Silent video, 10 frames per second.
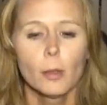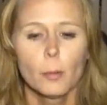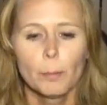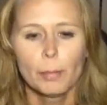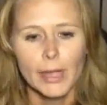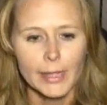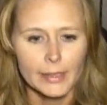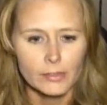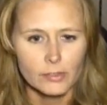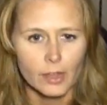
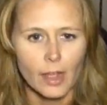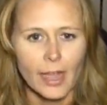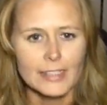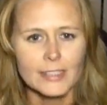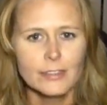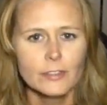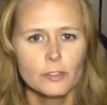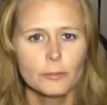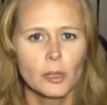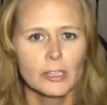But I didn't
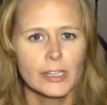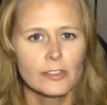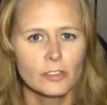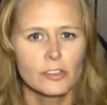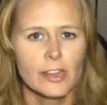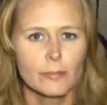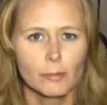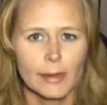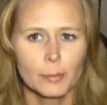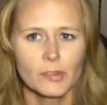fall into Dave
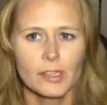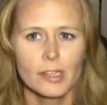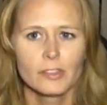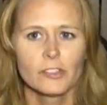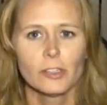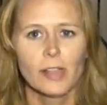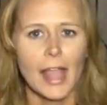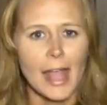Ramsey until